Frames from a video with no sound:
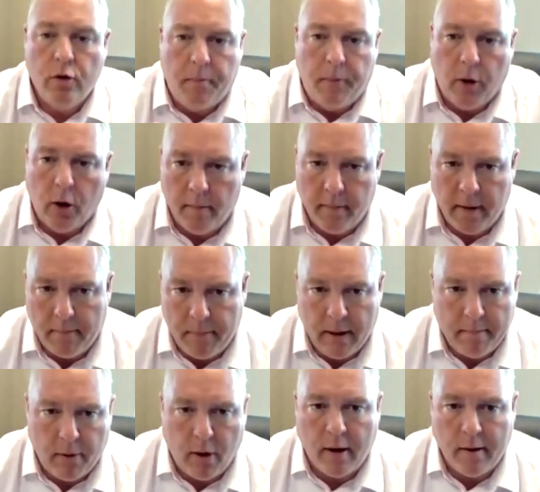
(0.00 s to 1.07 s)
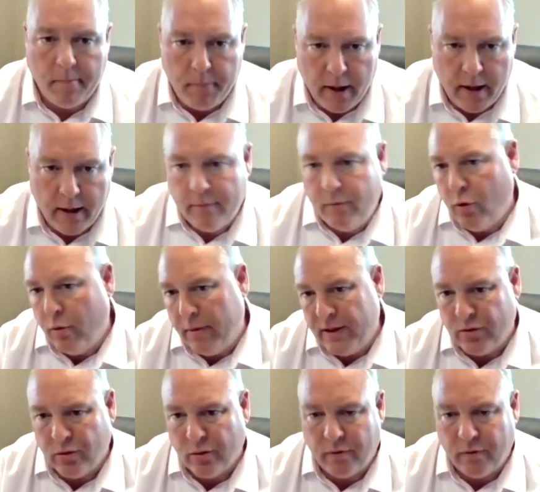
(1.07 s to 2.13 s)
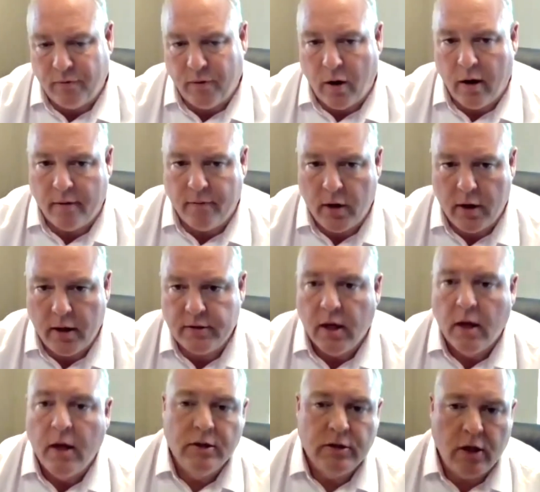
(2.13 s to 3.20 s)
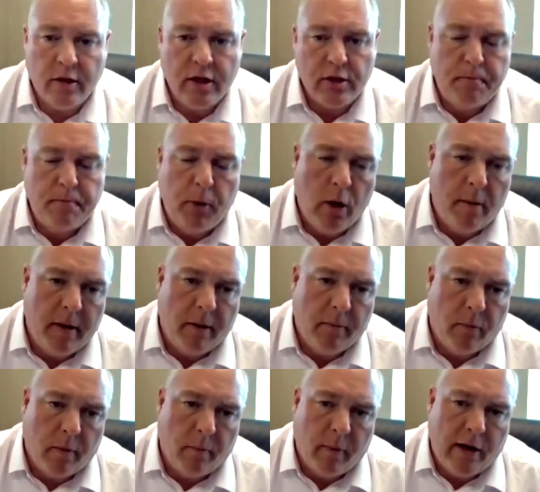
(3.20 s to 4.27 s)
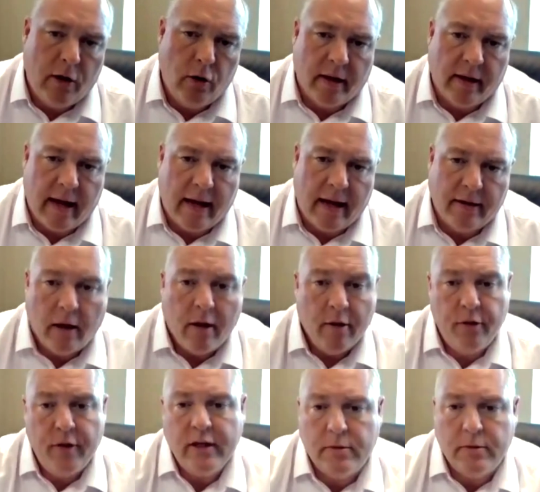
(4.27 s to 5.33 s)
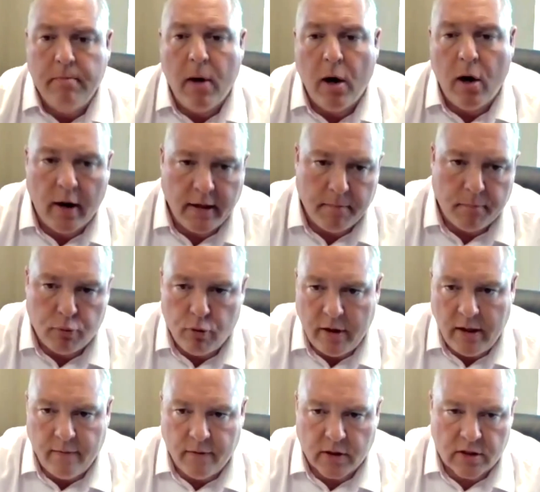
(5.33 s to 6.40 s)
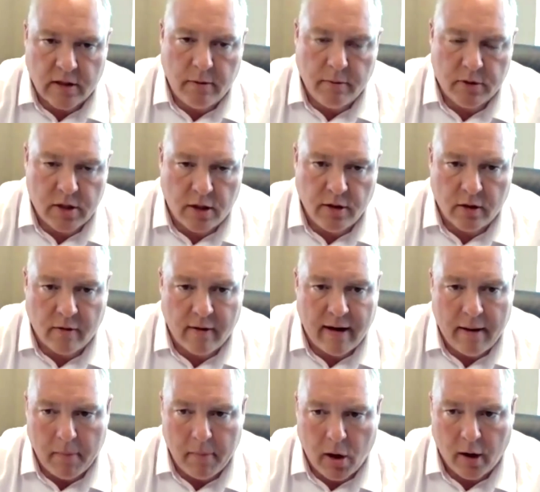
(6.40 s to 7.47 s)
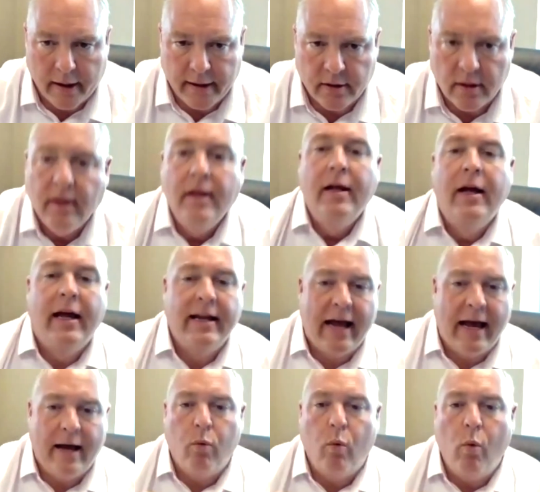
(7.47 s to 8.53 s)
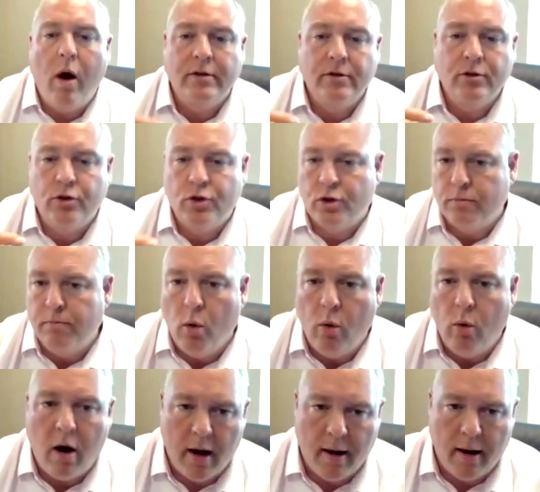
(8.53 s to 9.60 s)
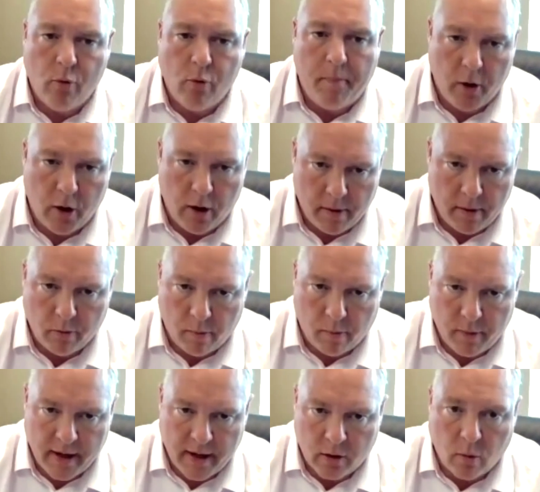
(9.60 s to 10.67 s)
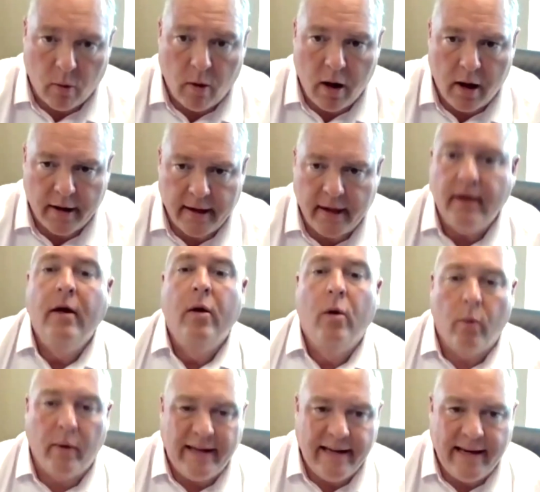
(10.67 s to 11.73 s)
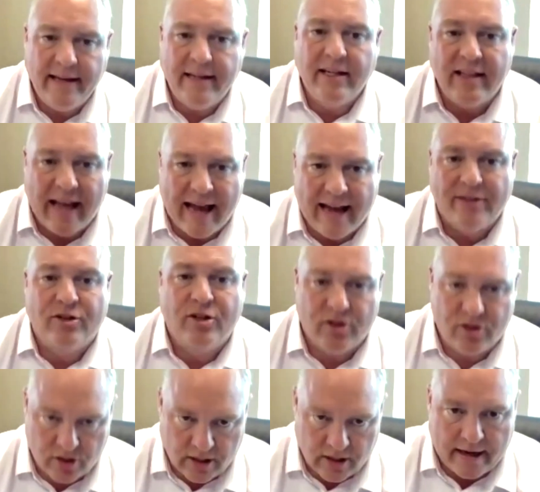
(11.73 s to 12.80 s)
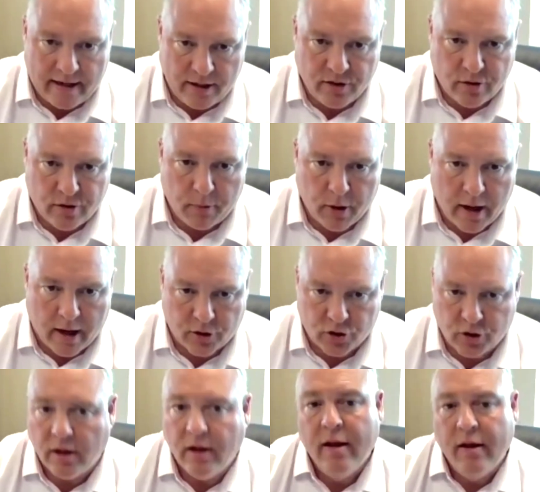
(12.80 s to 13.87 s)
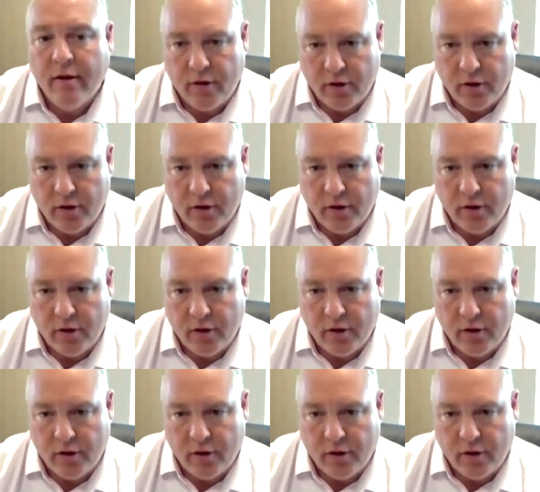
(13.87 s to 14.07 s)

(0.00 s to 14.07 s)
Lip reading: You permit bit by bit, normally sort of for 5 years. So this permit we're looking at, this mine previously was underground mine. It had one small high wall permit when we acquired it, We needed that to get into production.